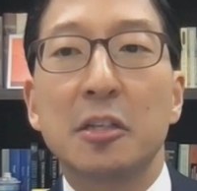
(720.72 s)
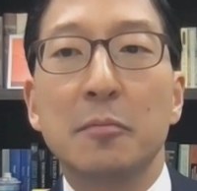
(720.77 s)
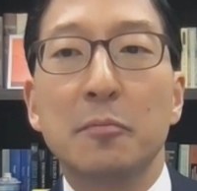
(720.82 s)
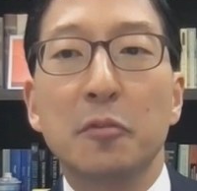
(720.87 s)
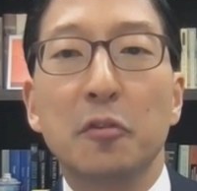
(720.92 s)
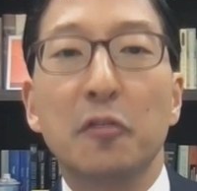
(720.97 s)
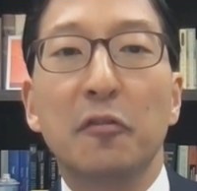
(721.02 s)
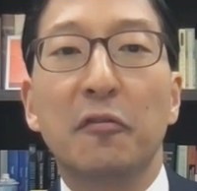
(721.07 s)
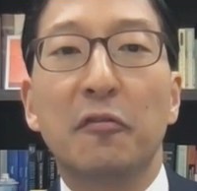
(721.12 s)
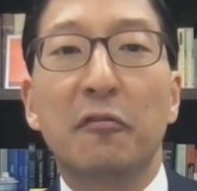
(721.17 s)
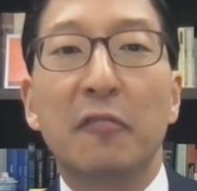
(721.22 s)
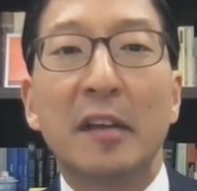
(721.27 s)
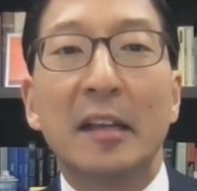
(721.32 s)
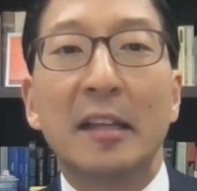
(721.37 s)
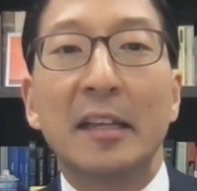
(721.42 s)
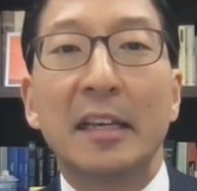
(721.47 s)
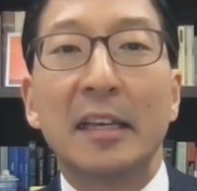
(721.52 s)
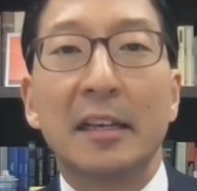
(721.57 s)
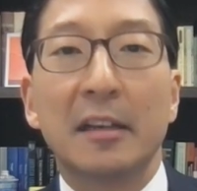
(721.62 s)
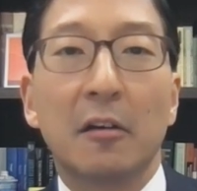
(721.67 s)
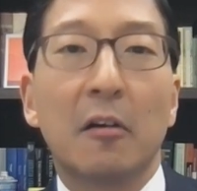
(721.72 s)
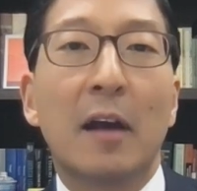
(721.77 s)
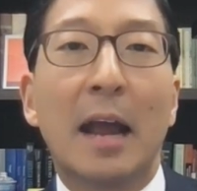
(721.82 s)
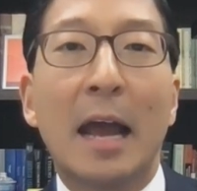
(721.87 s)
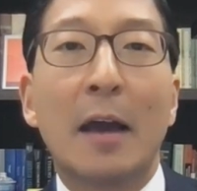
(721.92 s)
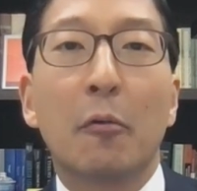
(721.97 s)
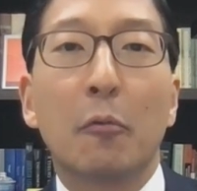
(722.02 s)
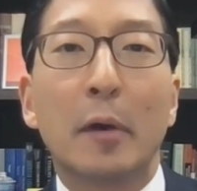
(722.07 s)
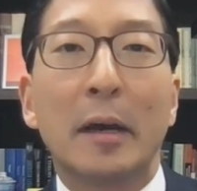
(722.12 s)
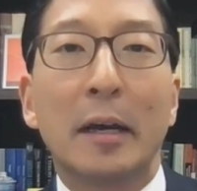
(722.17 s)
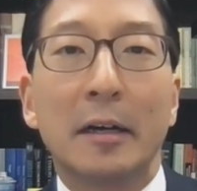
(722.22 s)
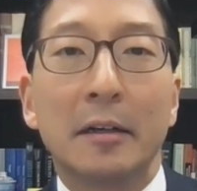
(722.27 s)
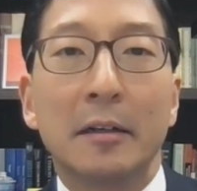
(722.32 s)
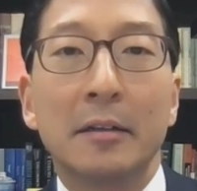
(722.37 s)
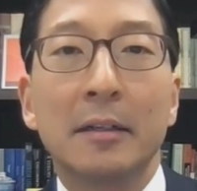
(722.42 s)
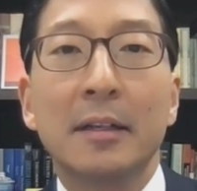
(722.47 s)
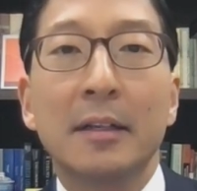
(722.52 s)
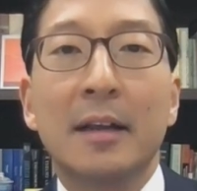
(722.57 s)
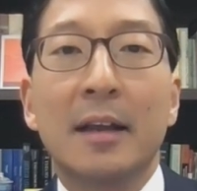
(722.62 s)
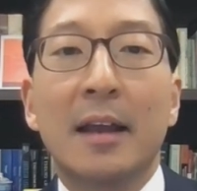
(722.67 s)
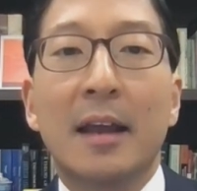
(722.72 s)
to move freely or at will.